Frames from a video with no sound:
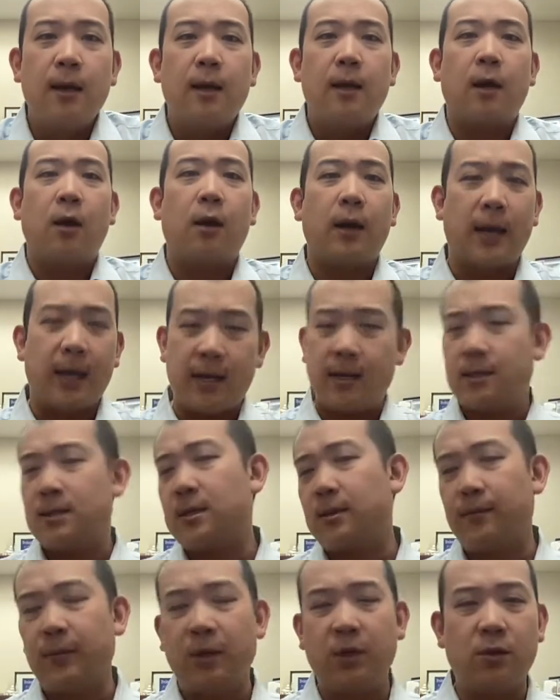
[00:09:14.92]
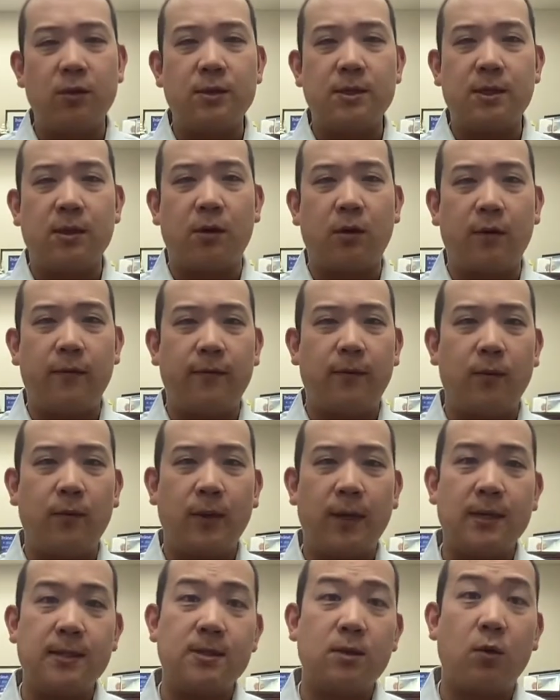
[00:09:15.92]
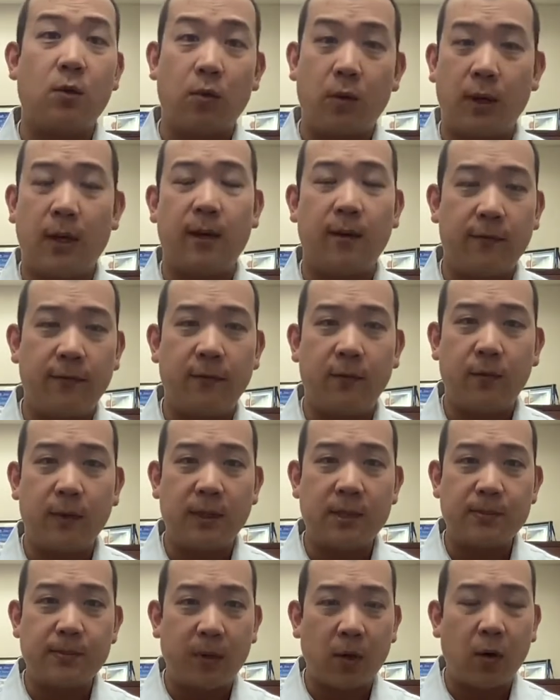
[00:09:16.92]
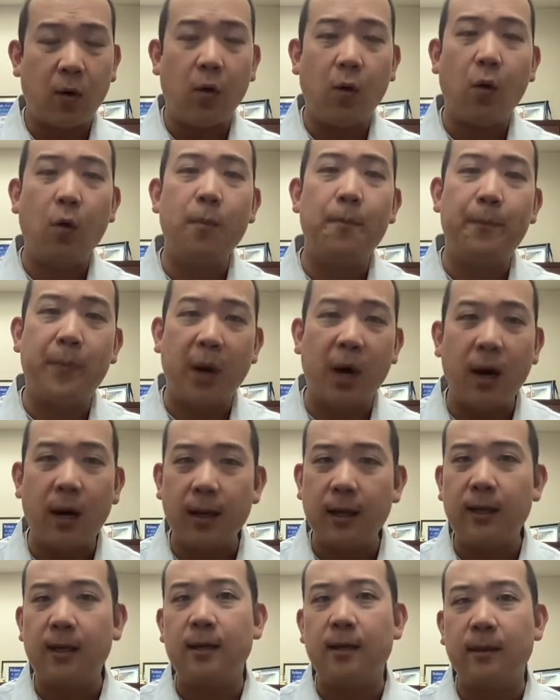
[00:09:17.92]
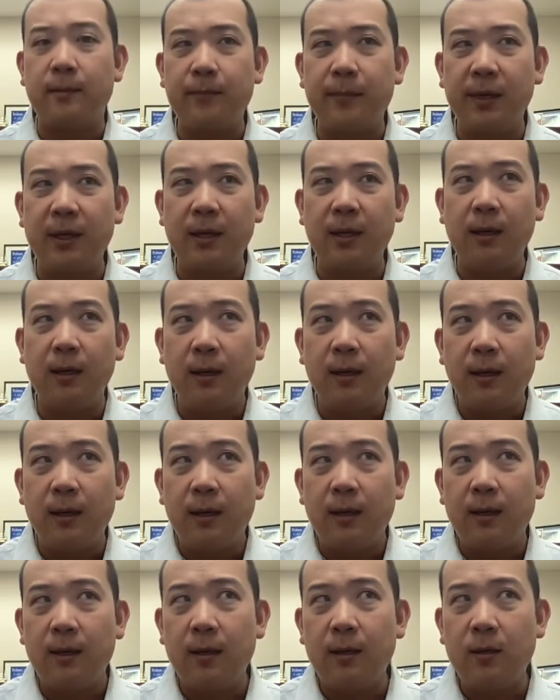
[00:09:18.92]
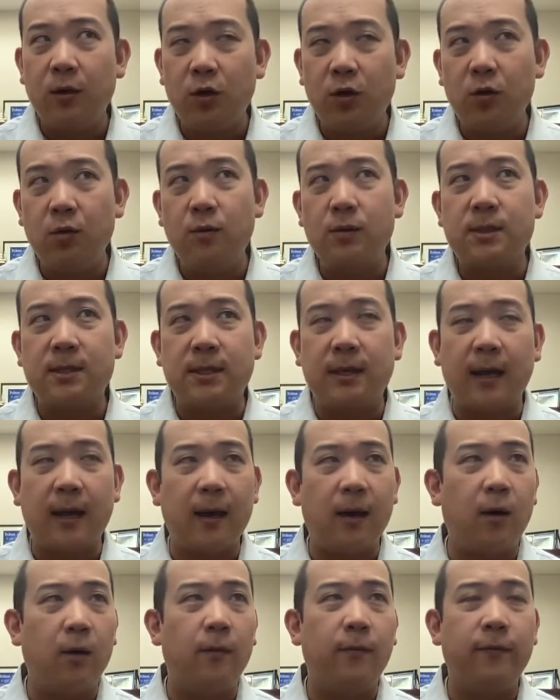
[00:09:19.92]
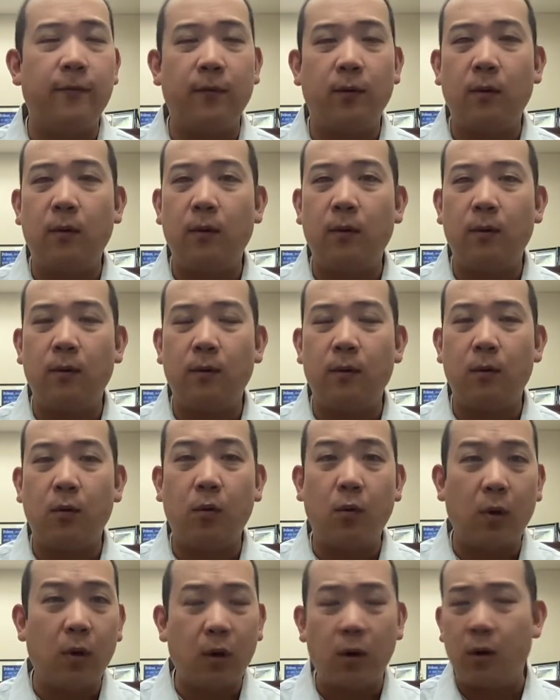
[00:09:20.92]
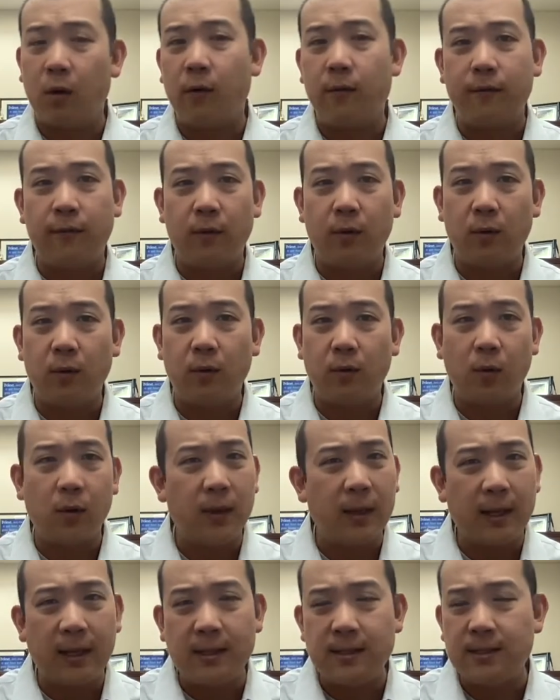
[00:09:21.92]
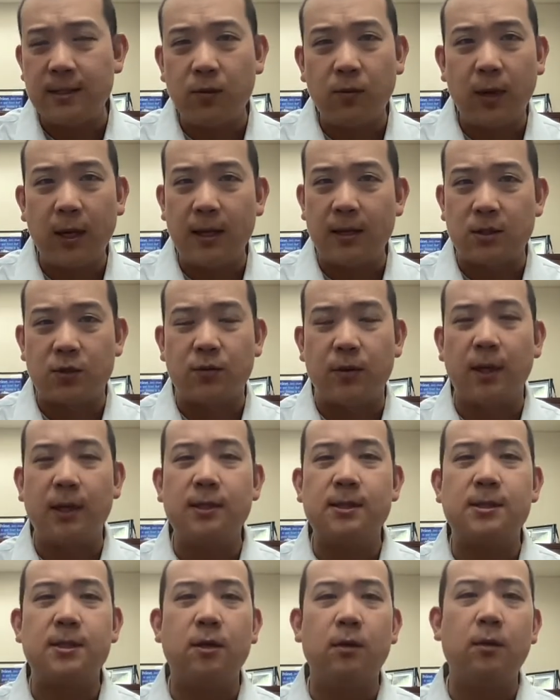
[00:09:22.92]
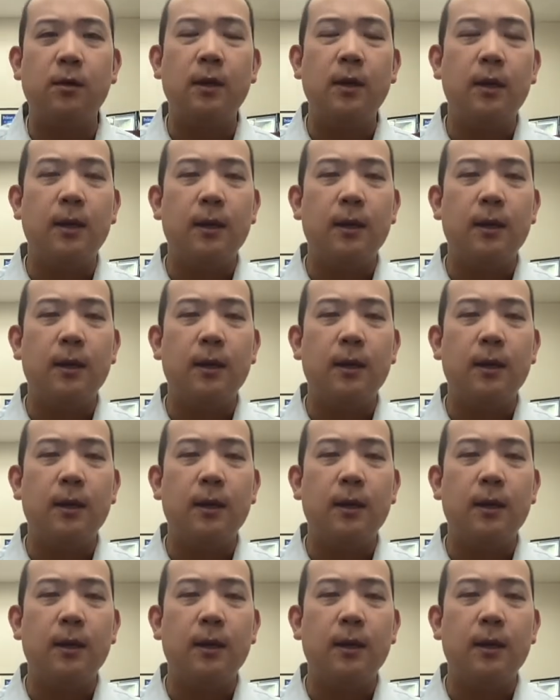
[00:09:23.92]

our hands can be used in hurtful ways or helpful ways but our whole body can be used in helpful or hurtful or lazy ways, right? So